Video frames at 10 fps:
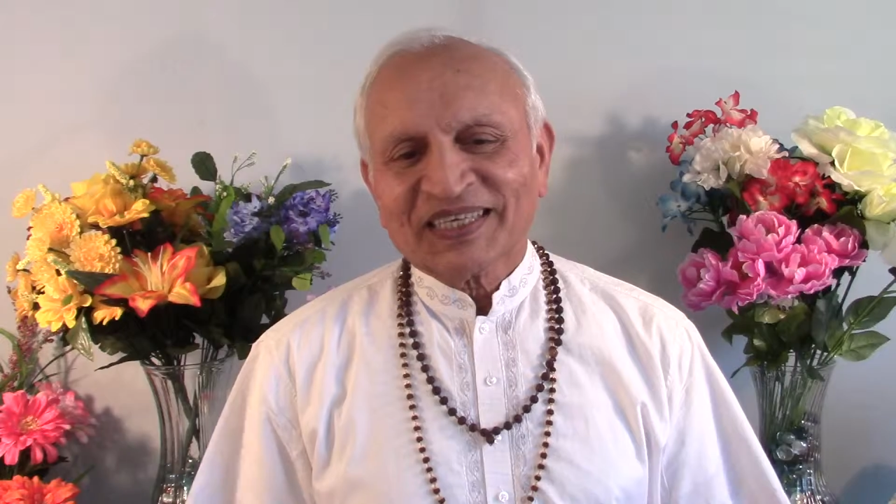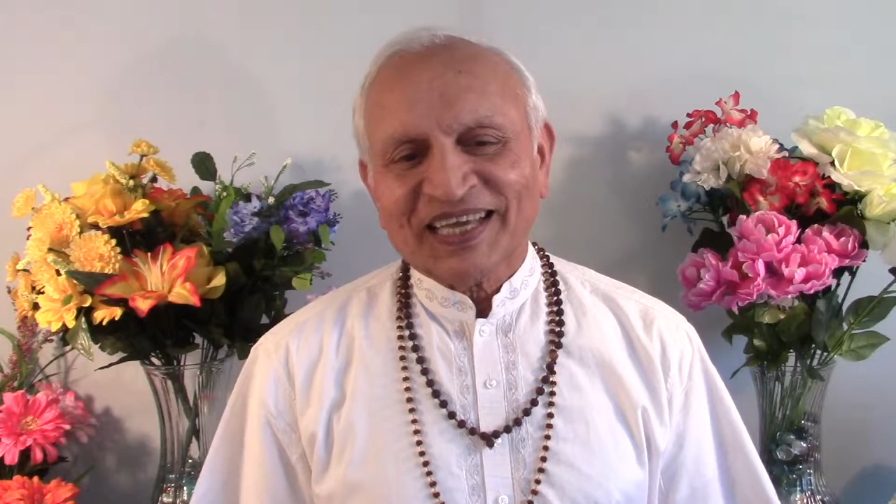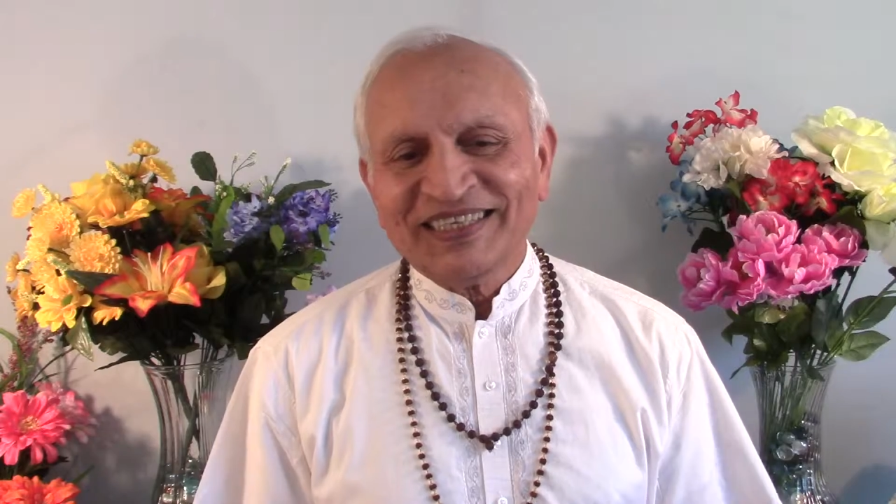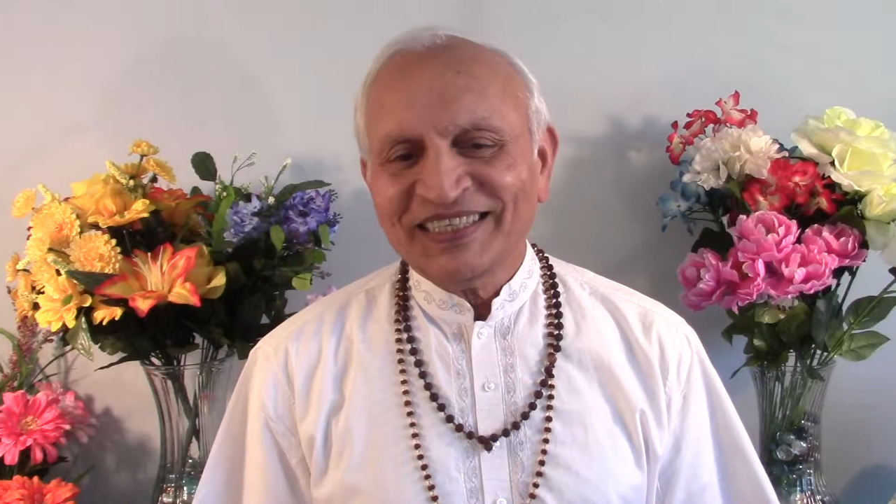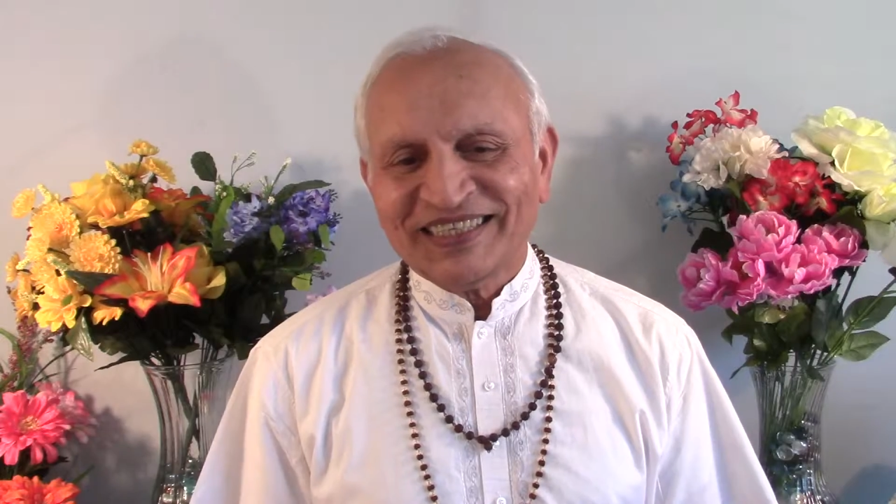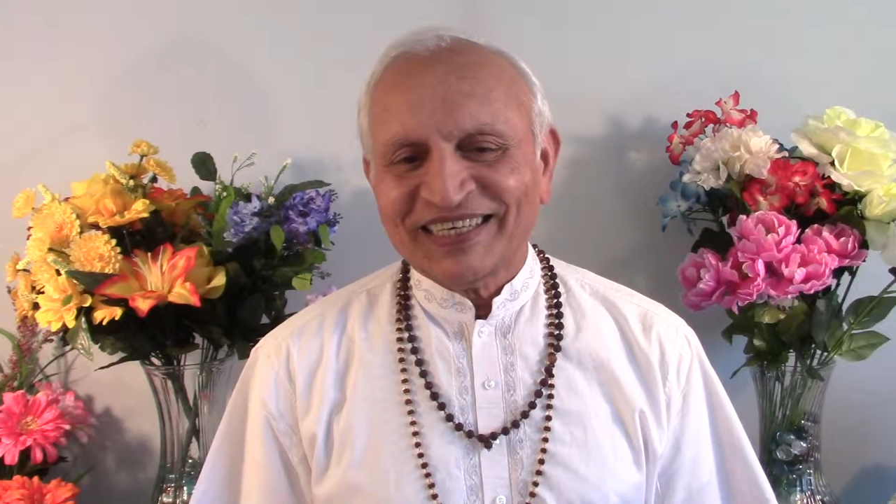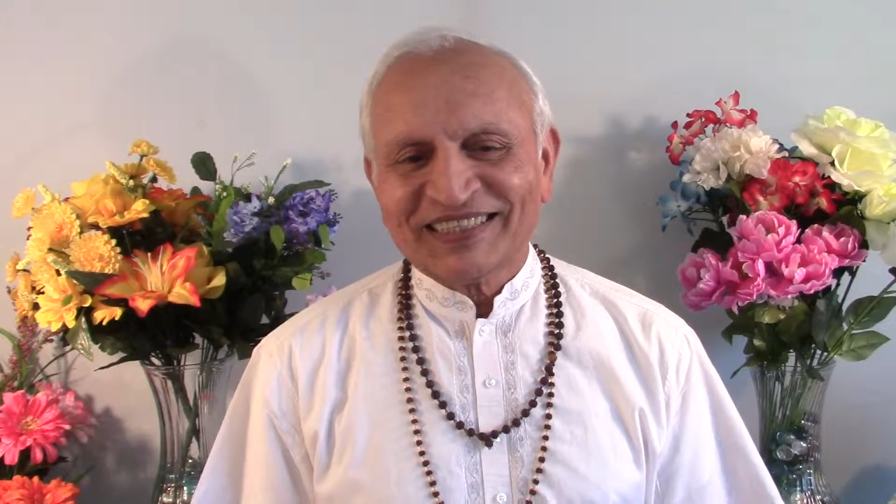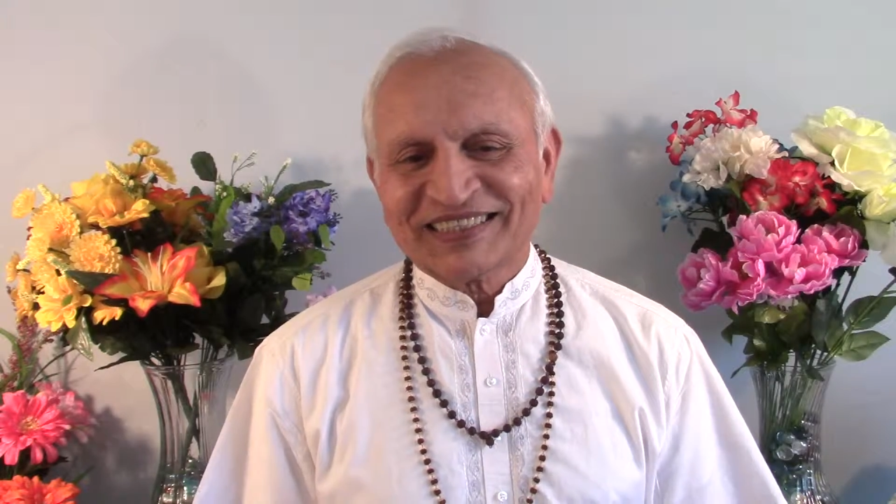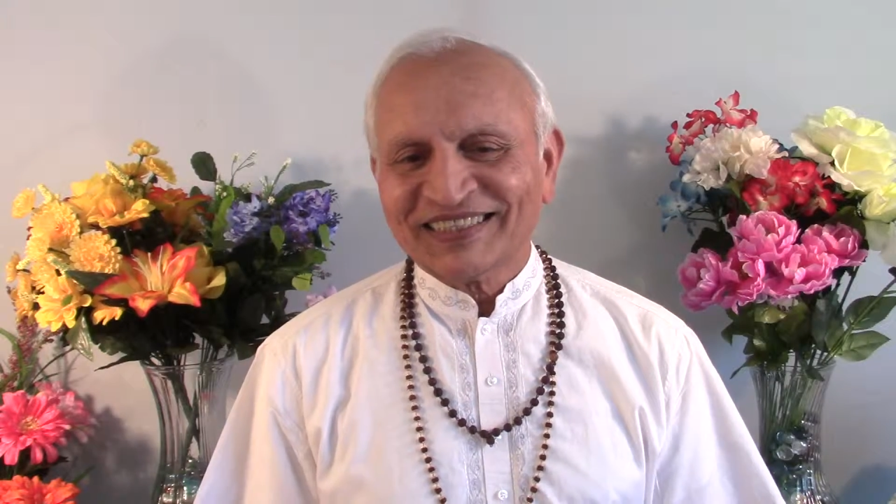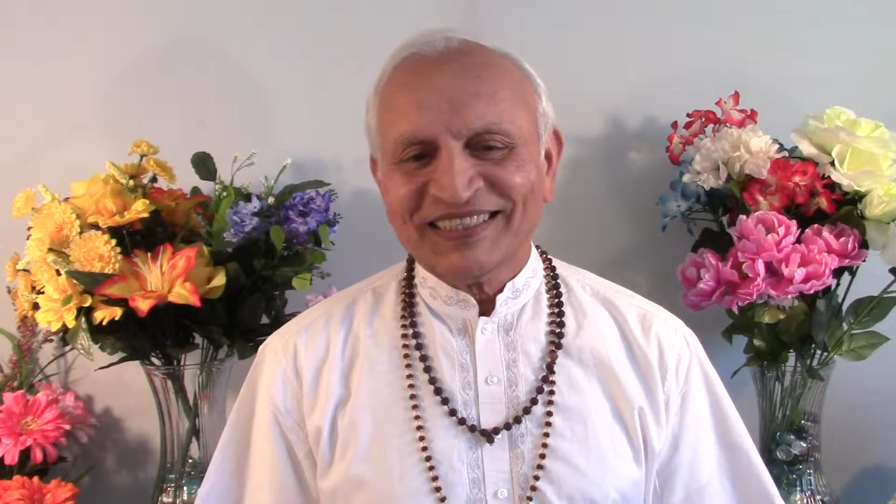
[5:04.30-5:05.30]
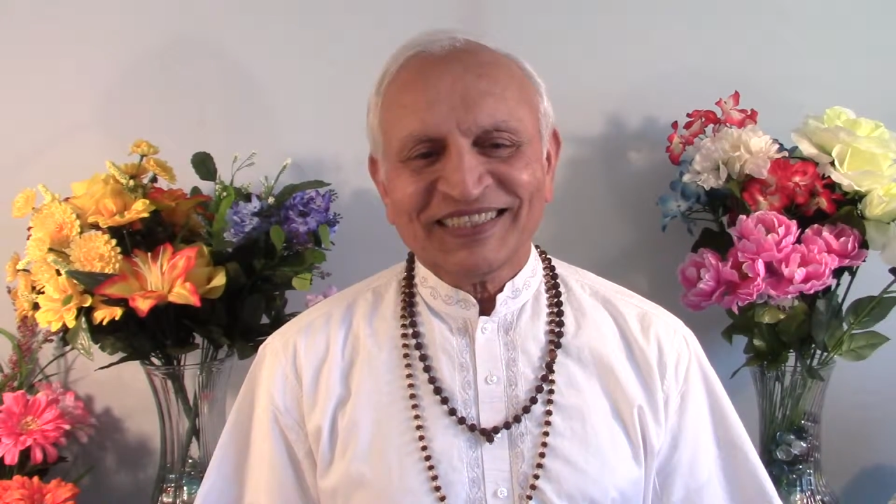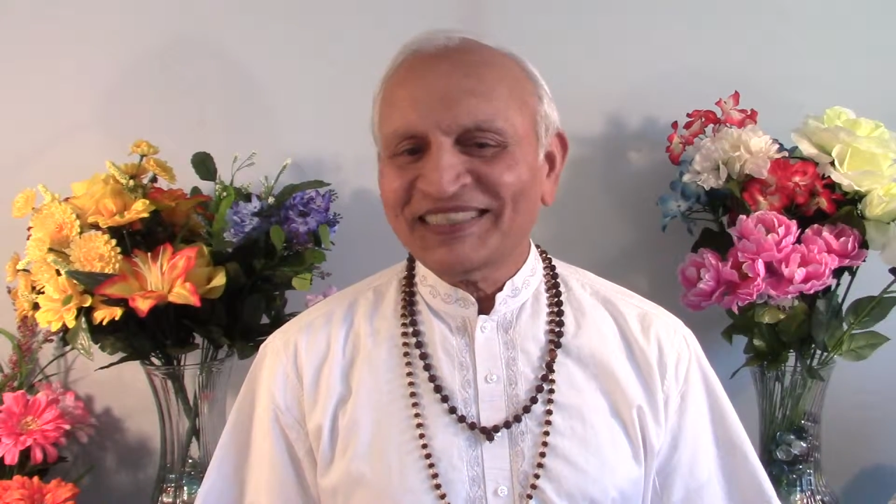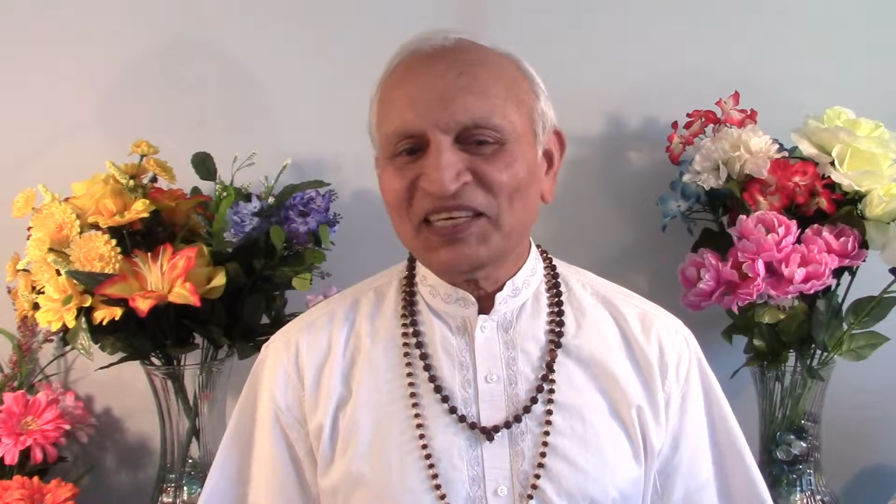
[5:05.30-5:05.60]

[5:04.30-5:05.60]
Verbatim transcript: candidates, they